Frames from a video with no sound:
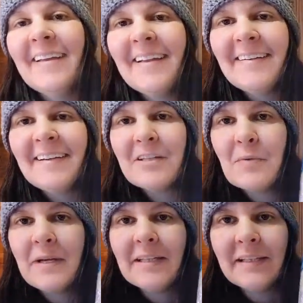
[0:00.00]
I got
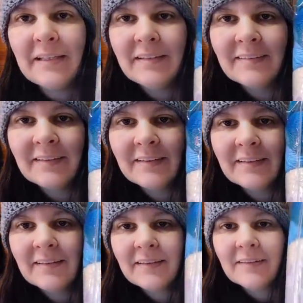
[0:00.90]
another one of these.
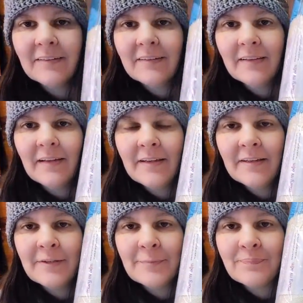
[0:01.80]

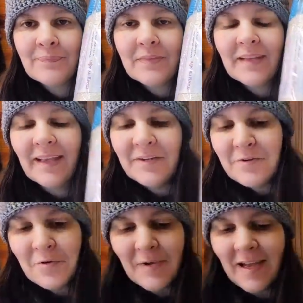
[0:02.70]
Um, I don't
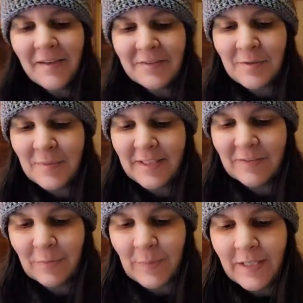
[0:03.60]
know why I have so many
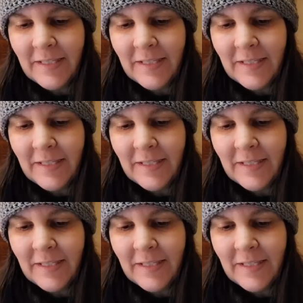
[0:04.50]
of them.